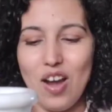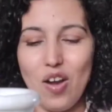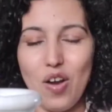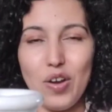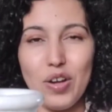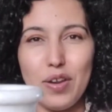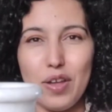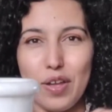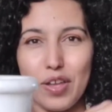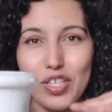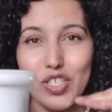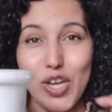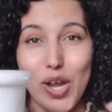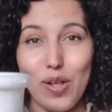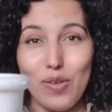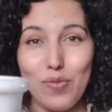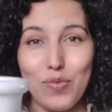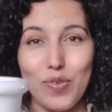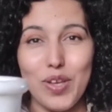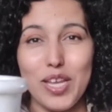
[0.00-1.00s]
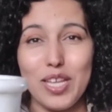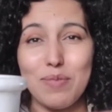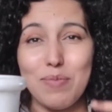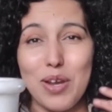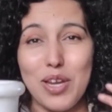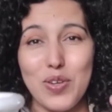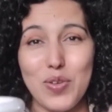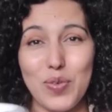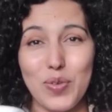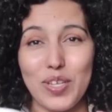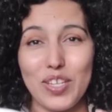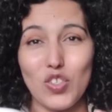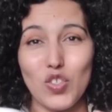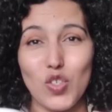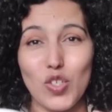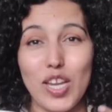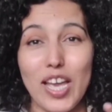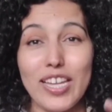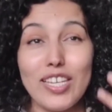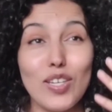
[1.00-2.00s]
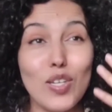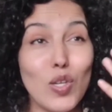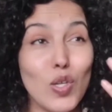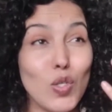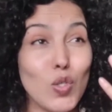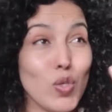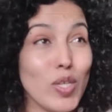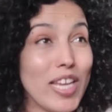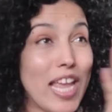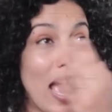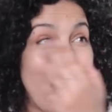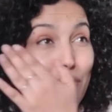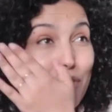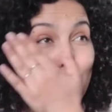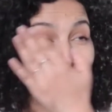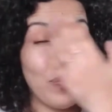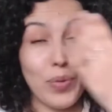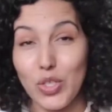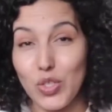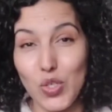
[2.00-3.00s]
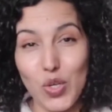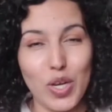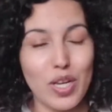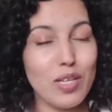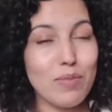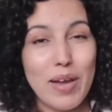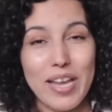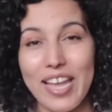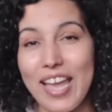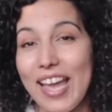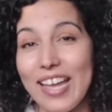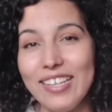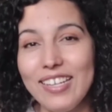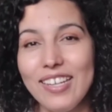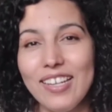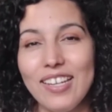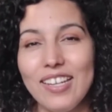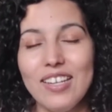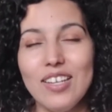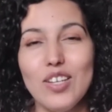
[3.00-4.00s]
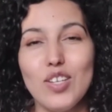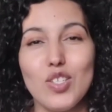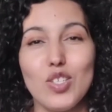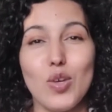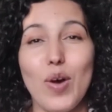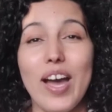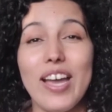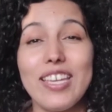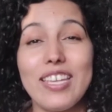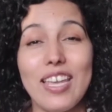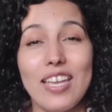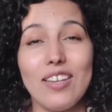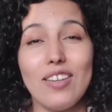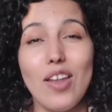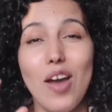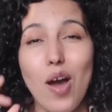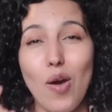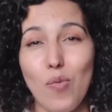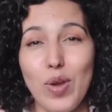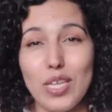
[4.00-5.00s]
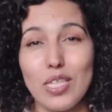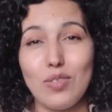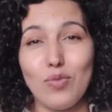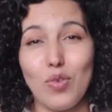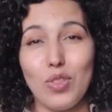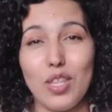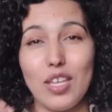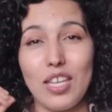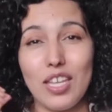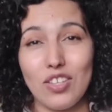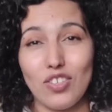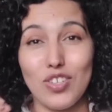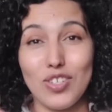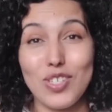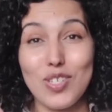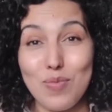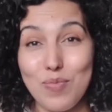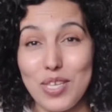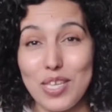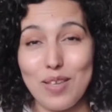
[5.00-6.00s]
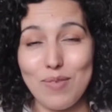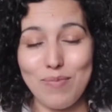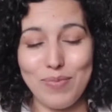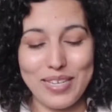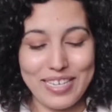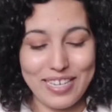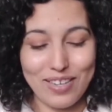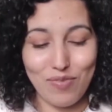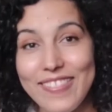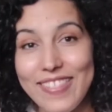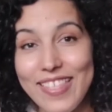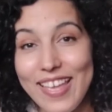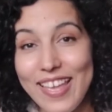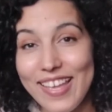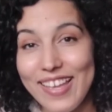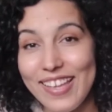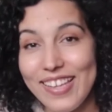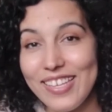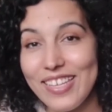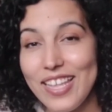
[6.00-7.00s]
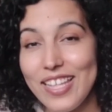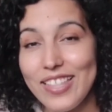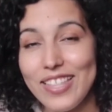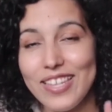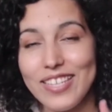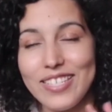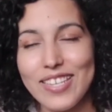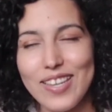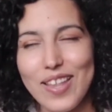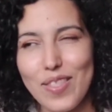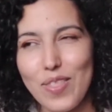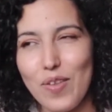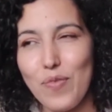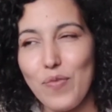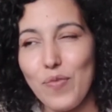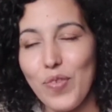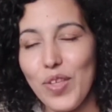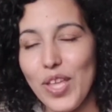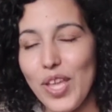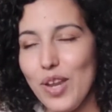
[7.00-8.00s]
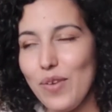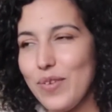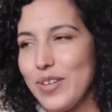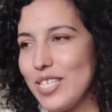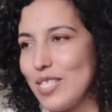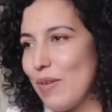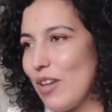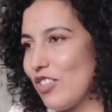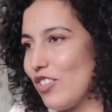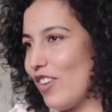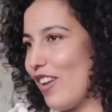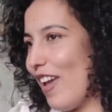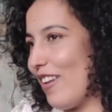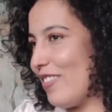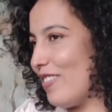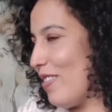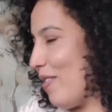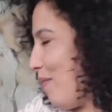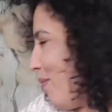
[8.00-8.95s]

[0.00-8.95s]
on a shelf in my new kitchen. I literally have the picture in my head, so I cannot wait for the kitchen to be completed. Then there's another very special item.